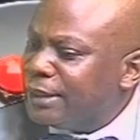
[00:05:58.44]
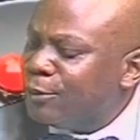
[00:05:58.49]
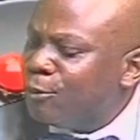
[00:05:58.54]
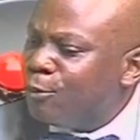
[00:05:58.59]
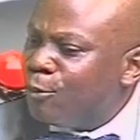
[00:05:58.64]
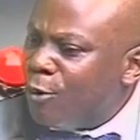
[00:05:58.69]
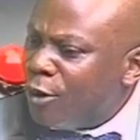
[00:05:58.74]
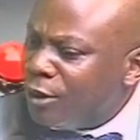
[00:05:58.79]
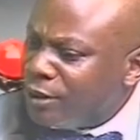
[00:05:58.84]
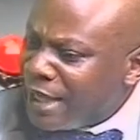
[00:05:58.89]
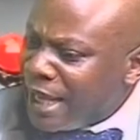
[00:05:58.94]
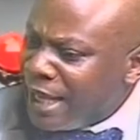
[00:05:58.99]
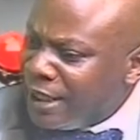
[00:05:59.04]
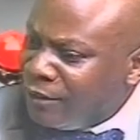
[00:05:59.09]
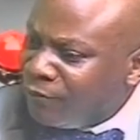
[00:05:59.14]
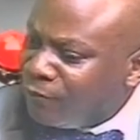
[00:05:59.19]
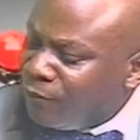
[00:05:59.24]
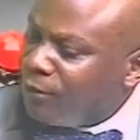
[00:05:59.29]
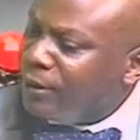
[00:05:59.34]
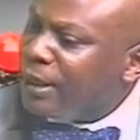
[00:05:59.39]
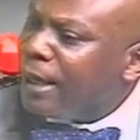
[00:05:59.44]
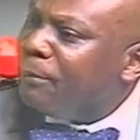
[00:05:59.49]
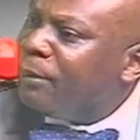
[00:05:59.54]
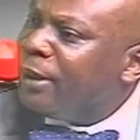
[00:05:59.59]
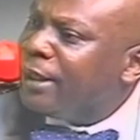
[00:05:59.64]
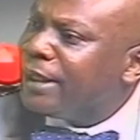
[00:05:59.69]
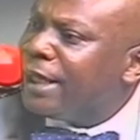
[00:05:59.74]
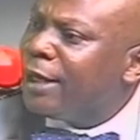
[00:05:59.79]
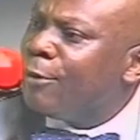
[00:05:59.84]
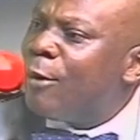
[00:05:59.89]
What are the
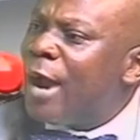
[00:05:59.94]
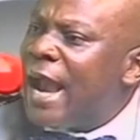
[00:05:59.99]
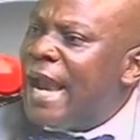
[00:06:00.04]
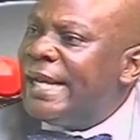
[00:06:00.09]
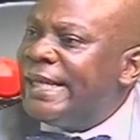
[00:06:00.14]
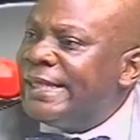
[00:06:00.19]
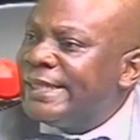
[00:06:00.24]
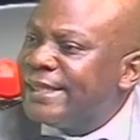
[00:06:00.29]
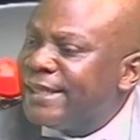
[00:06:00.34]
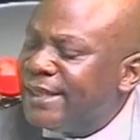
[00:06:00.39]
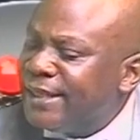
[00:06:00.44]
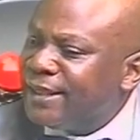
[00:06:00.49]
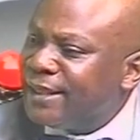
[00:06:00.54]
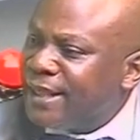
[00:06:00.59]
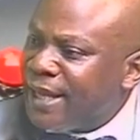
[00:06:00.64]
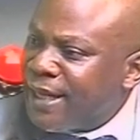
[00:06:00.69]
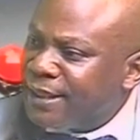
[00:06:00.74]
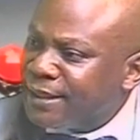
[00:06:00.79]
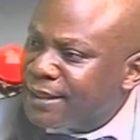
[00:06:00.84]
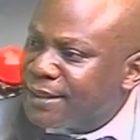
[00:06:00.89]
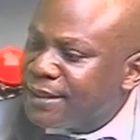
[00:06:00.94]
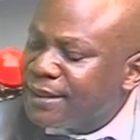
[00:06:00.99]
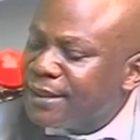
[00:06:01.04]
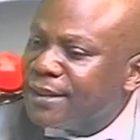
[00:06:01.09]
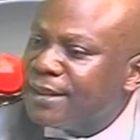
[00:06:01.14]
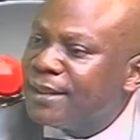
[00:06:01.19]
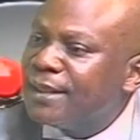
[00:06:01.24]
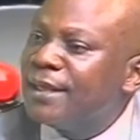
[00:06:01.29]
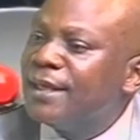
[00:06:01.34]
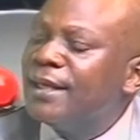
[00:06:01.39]
fundamentals? Why is it that
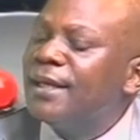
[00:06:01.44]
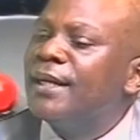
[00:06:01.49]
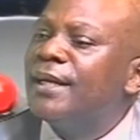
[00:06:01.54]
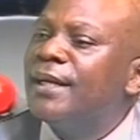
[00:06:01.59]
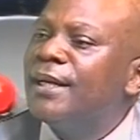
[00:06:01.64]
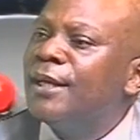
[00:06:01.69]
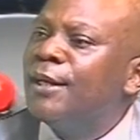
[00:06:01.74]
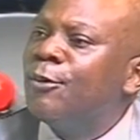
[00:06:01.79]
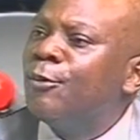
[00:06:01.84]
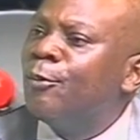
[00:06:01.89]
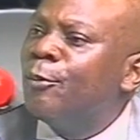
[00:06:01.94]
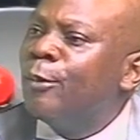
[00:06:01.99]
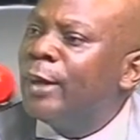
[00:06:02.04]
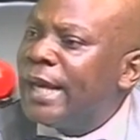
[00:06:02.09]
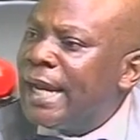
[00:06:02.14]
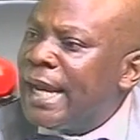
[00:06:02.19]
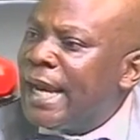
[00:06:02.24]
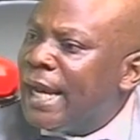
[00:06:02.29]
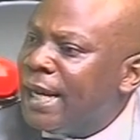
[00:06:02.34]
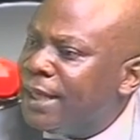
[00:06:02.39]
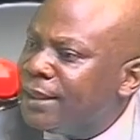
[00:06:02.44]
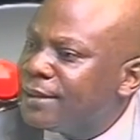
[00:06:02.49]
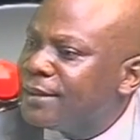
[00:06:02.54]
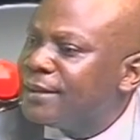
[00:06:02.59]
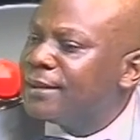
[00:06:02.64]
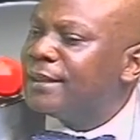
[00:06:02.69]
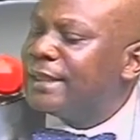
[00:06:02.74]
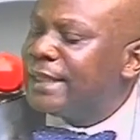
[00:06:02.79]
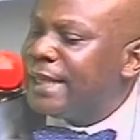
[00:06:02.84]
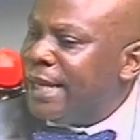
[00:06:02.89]
we
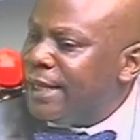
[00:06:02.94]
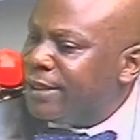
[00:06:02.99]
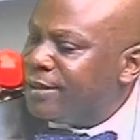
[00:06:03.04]
can't get